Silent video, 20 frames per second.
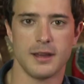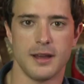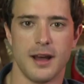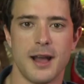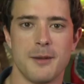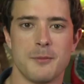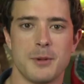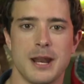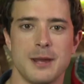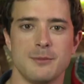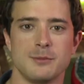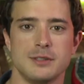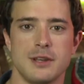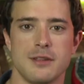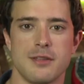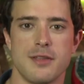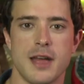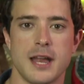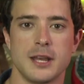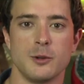Hi, my name's
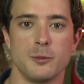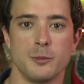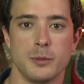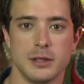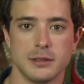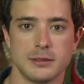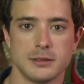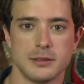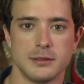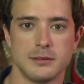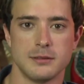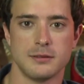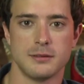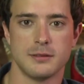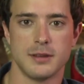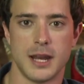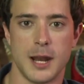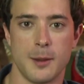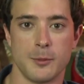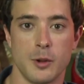Nathaniel Middleton
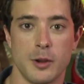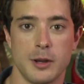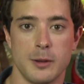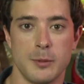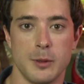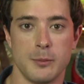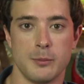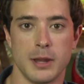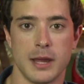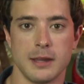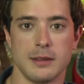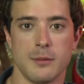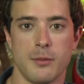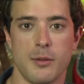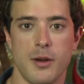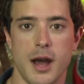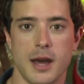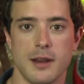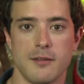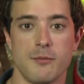and I'm going to be playing the
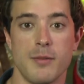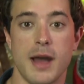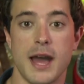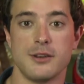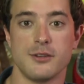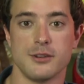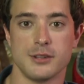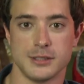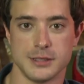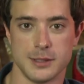part of Patrick